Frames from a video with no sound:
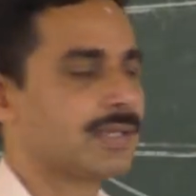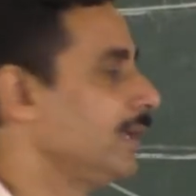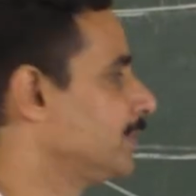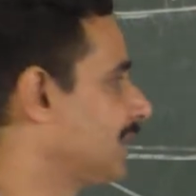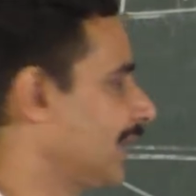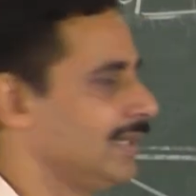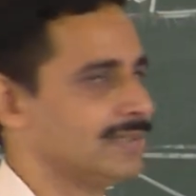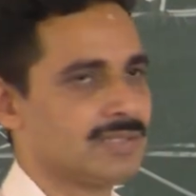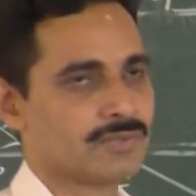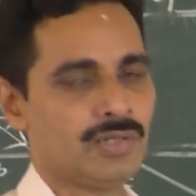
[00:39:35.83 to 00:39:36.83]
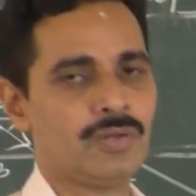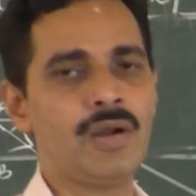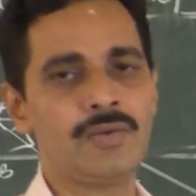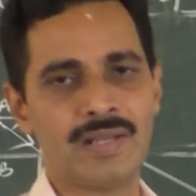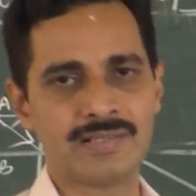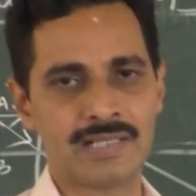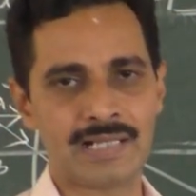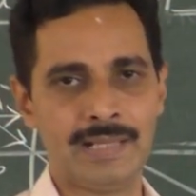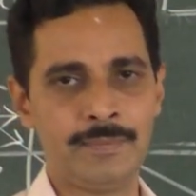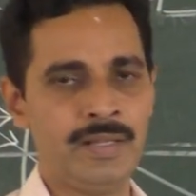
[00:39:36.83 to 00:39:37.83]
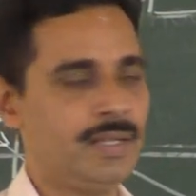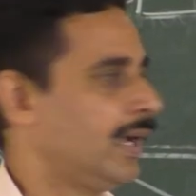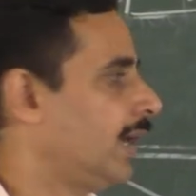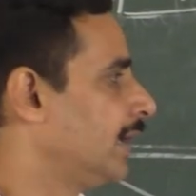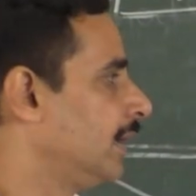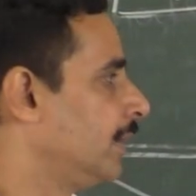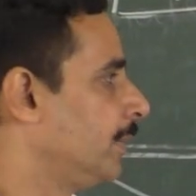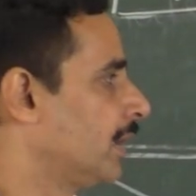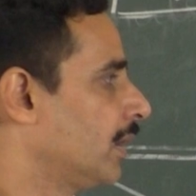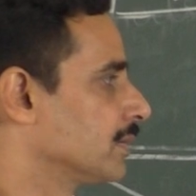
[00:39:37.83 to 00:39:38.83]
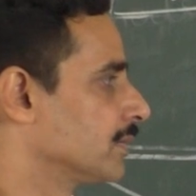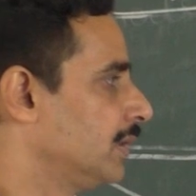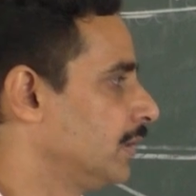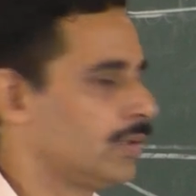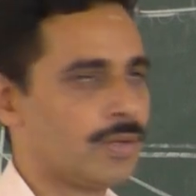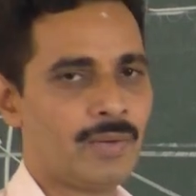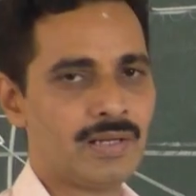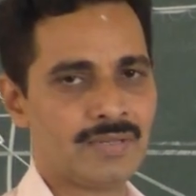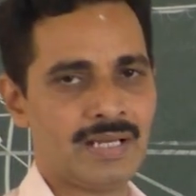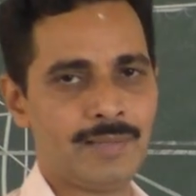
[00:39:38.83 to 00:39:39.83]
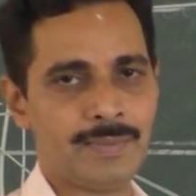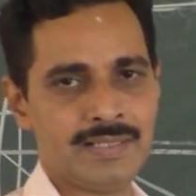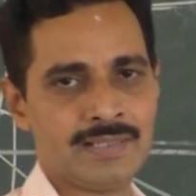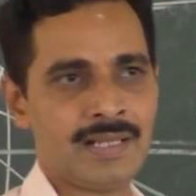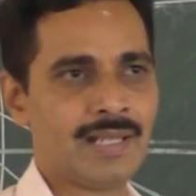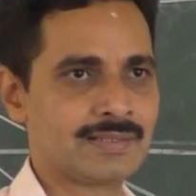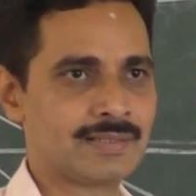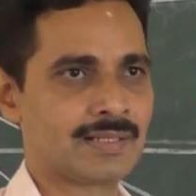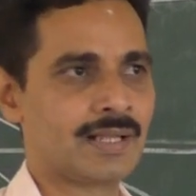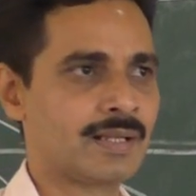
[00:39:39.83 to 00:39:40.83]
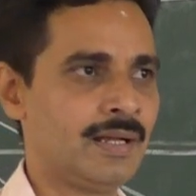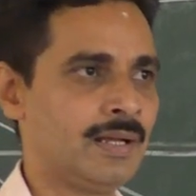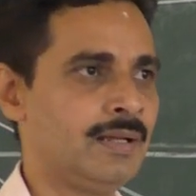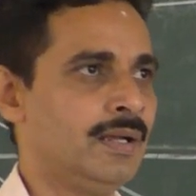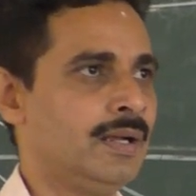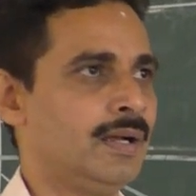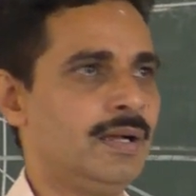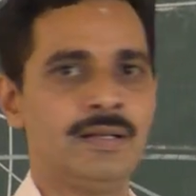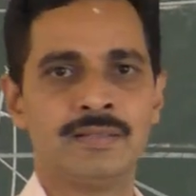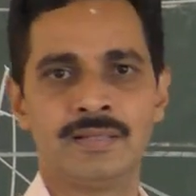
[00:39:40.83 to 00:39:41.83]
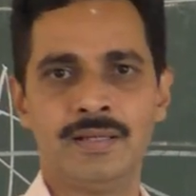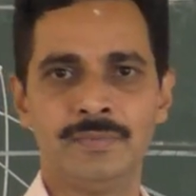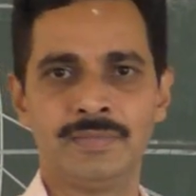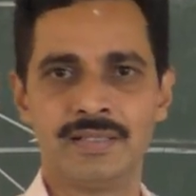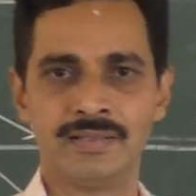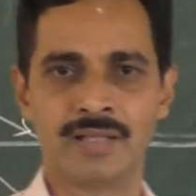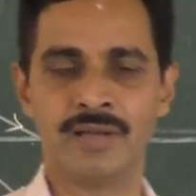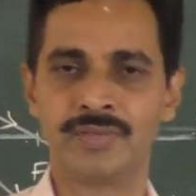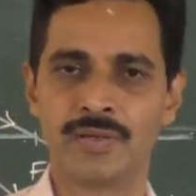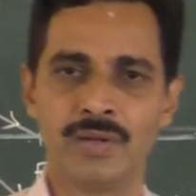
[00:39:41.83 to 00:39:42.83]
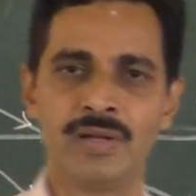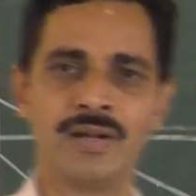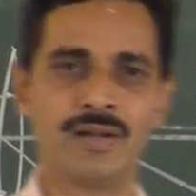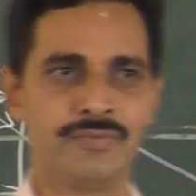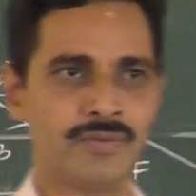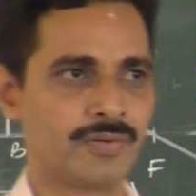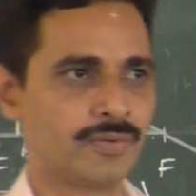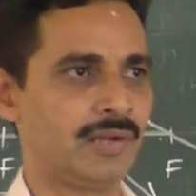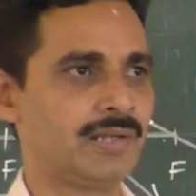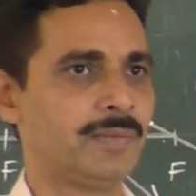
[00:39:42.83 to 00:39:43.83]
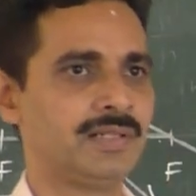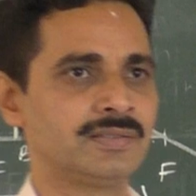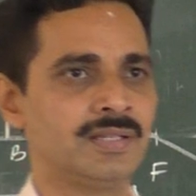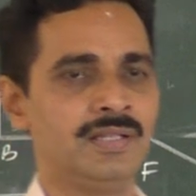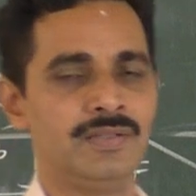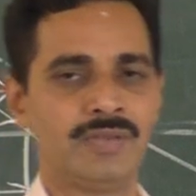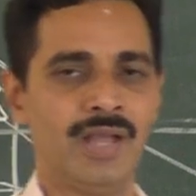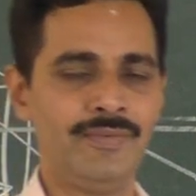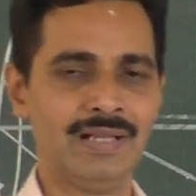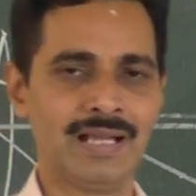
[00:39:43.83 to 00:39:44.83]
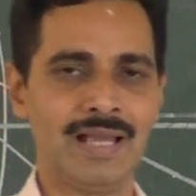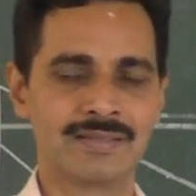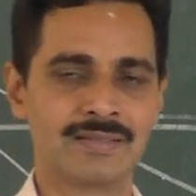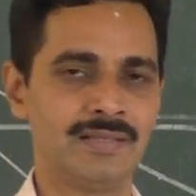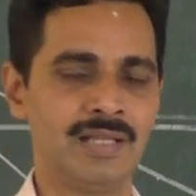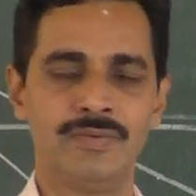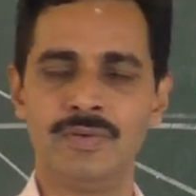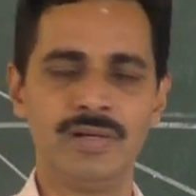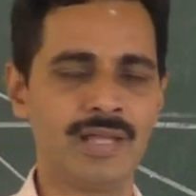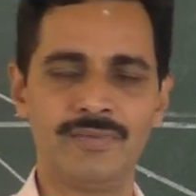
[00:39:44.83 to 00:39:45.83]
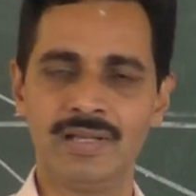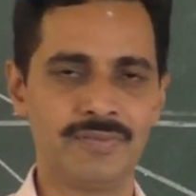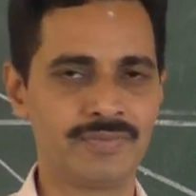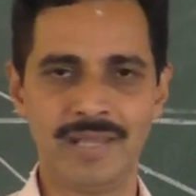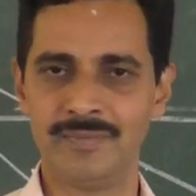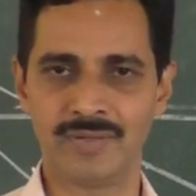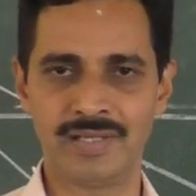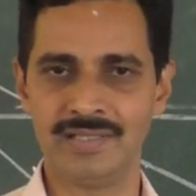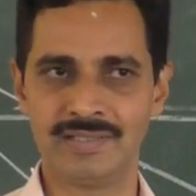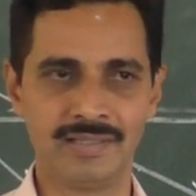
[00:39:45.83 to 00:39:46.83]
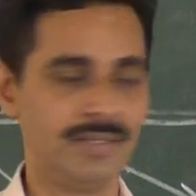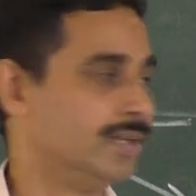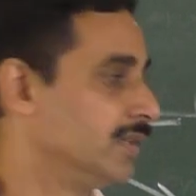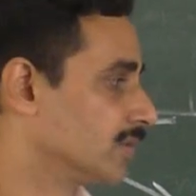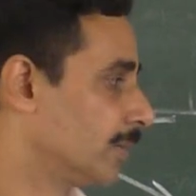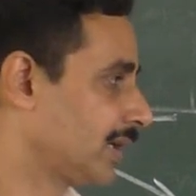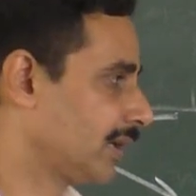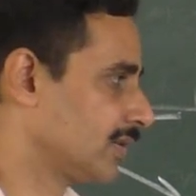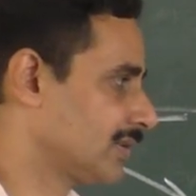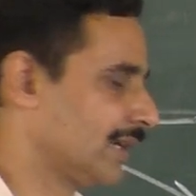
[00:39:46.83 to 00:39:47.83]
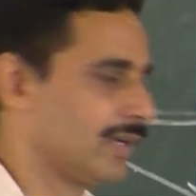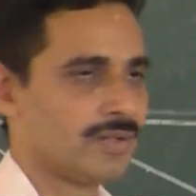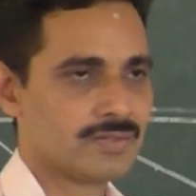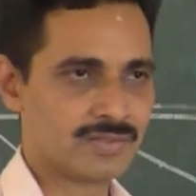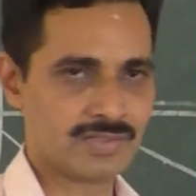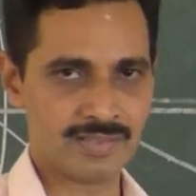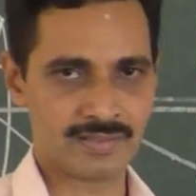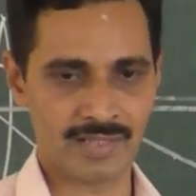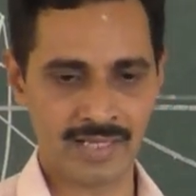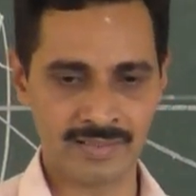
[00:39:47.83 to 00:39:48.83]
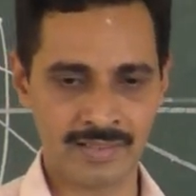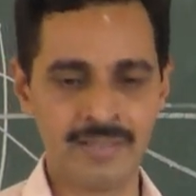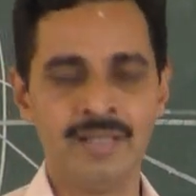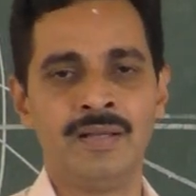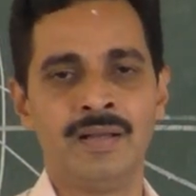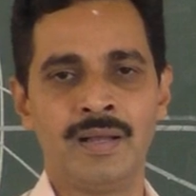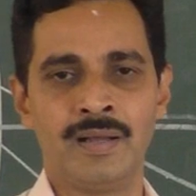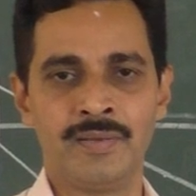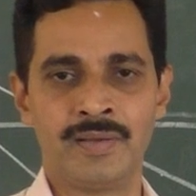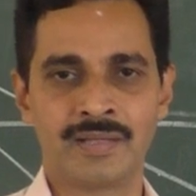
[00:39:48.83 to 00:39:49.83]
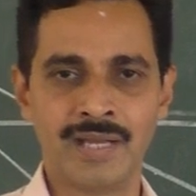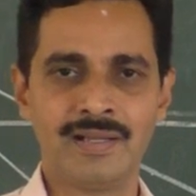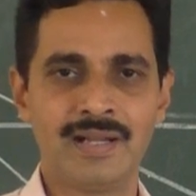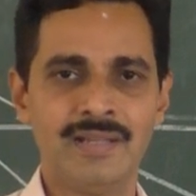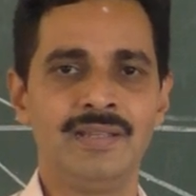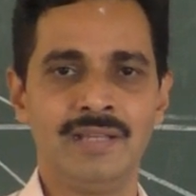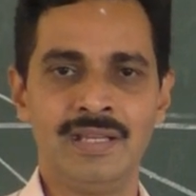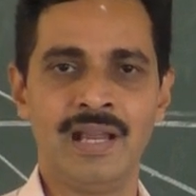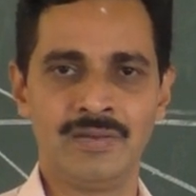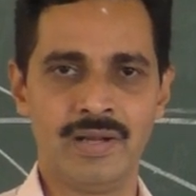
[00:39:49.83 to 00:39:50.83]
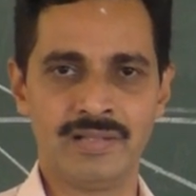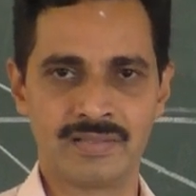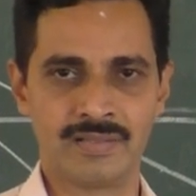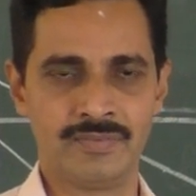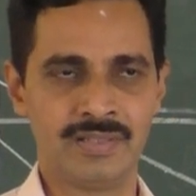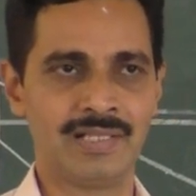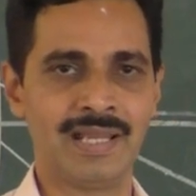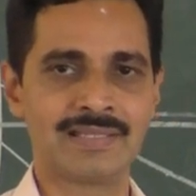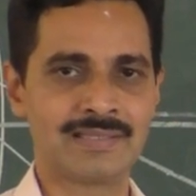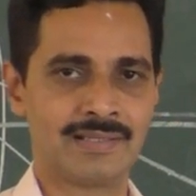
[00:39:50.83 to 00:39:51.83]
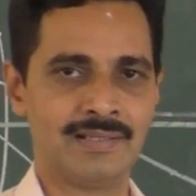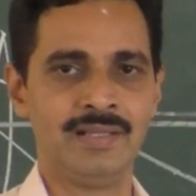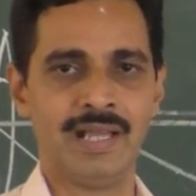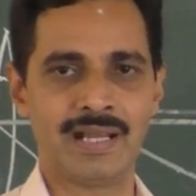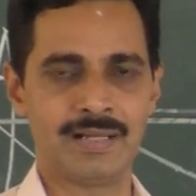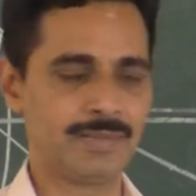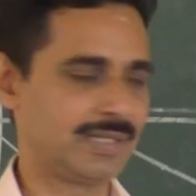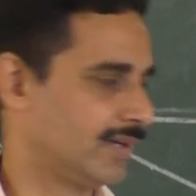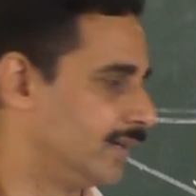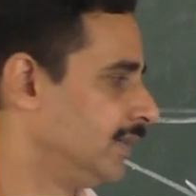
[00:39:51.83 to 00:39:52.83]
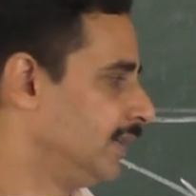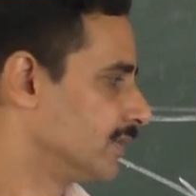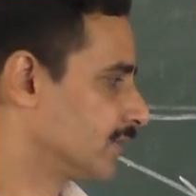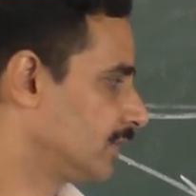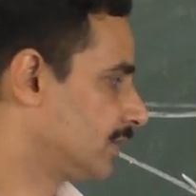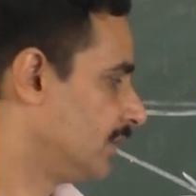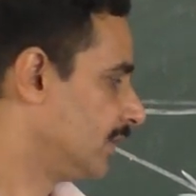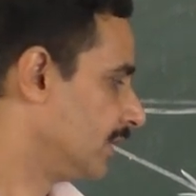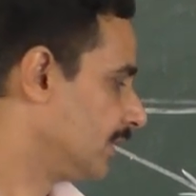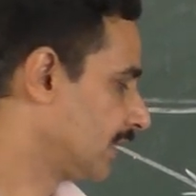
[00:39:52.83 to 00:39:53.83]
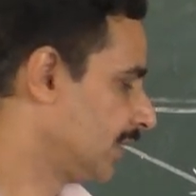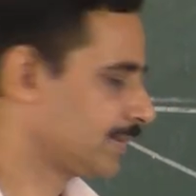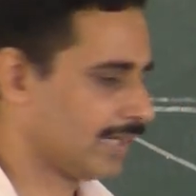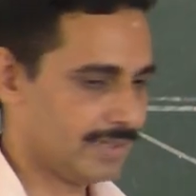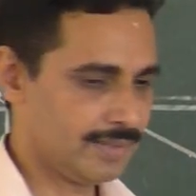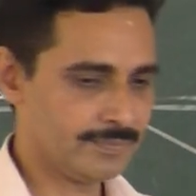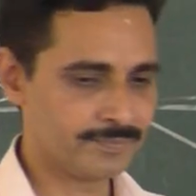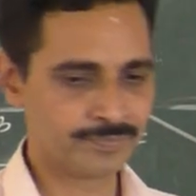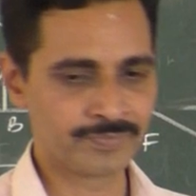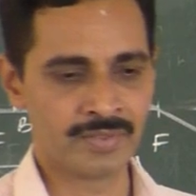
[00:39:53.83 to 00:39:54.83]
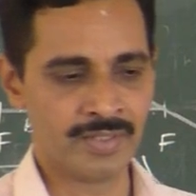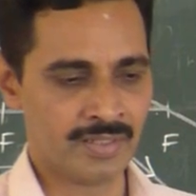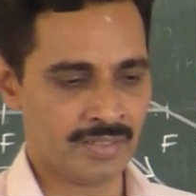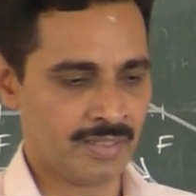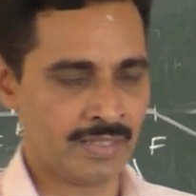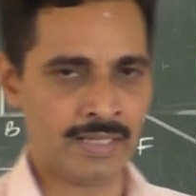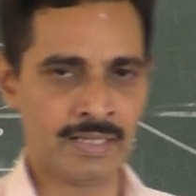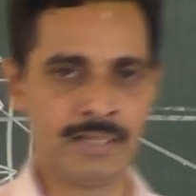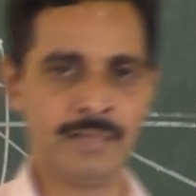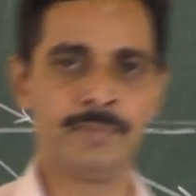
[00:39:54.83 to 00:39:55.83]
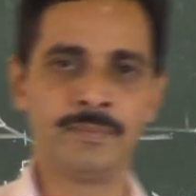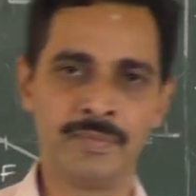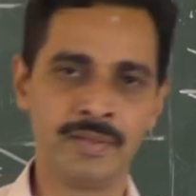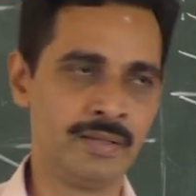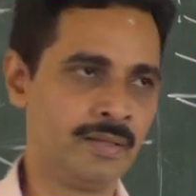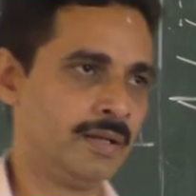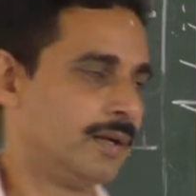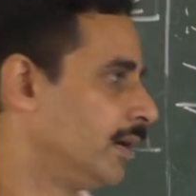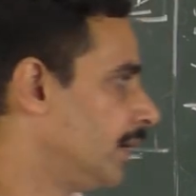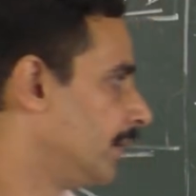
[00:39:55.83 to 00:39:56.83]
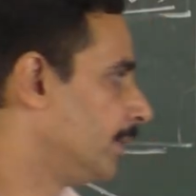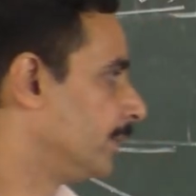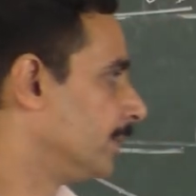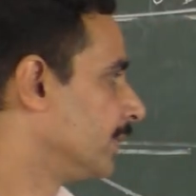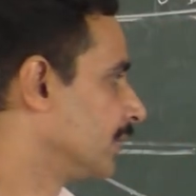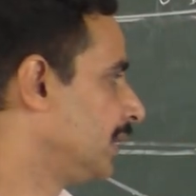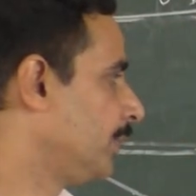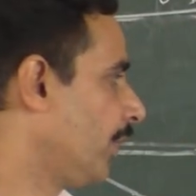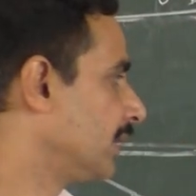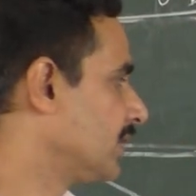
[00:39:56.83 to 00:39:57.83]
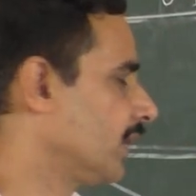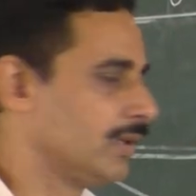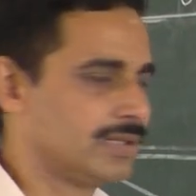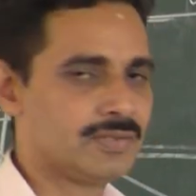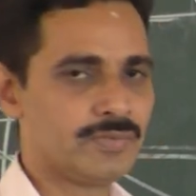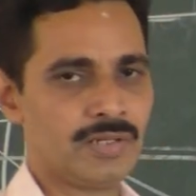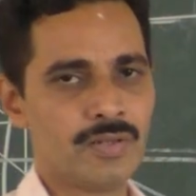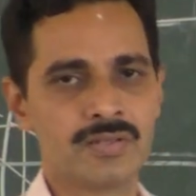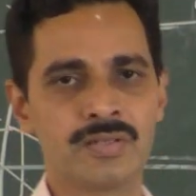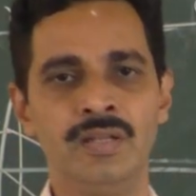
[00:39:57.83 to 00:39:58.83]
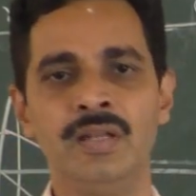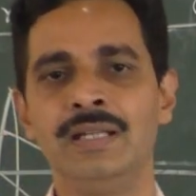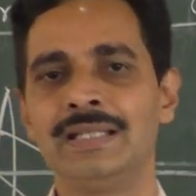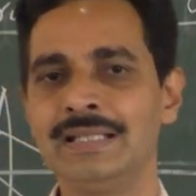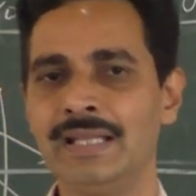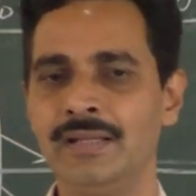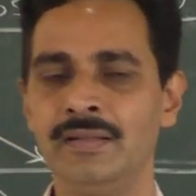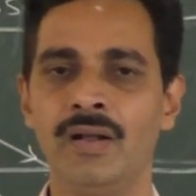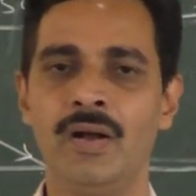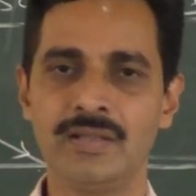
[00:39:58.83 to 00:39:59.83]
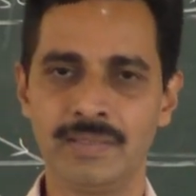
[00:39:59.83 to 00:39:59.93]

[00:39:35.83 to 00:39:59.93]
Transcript: keep studying this one. Don't waste the time. And because we don't know what will happen in the next term, that is after 1.5 or 1 month, if you have a class, then we won't have enough time for anything. So better you study all those things and get ready in advance for the next academic year. So keep studying. Keep watching all these videos. Till then, all